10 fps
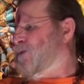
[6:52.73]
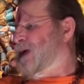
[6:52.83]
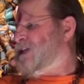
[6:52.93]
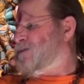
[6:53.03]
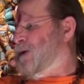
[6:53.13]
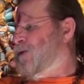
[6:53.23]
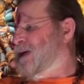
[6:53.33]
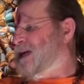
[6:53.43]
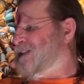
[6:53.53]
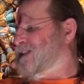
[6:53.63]
we
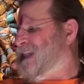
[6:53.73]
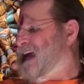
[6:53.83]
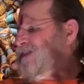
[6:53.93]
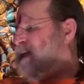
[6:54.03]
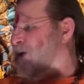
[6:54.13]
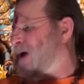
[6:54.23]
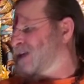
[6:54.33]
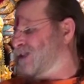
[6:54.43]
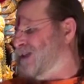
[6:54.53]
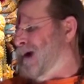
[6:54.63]
experience that there
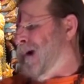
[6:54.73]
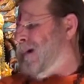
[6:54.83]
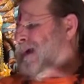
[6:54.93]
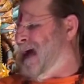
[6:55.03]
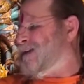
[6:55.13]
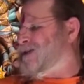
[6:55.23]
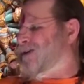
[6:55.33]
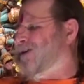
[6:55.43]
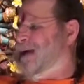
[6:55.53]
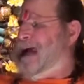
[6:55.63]
is no
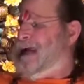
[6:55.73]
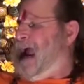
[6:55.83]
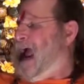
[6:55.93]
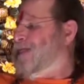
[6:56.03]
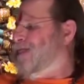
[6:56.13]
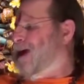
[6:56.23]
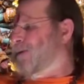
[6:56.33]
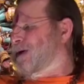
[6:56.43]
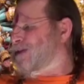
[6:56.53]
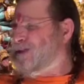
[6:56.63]
yesterday and
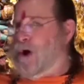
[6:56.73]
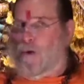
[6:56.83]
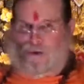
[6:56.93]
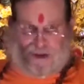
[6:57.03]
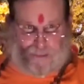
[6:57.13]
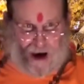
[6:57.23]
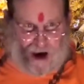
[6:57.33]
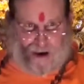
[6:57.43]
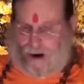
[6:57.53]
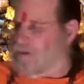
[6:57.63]
there is no
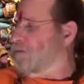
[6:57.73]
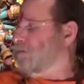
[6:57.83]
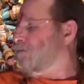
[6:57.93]
tomorrow.